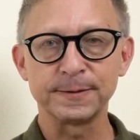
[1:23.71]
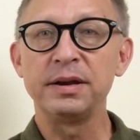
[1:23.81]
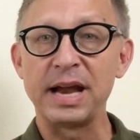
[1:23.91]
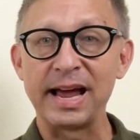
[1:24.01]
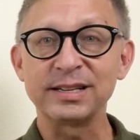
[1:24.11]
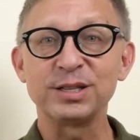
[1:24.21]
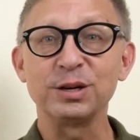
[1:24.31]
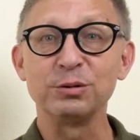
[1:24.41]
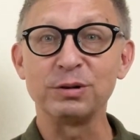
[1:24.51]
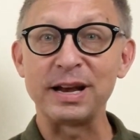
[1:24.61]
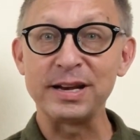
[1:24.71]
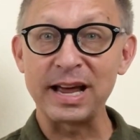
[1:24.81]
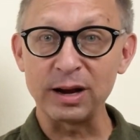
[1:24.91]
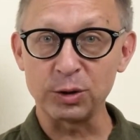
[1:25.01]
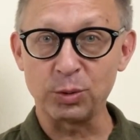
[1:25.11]
Next,
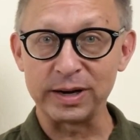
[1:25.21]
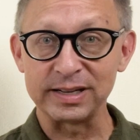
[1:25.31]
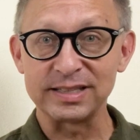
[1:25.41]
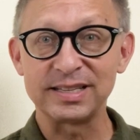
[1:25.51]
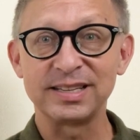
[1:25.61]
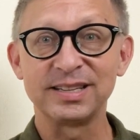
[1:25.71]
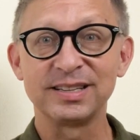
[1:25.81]
grandiloquent.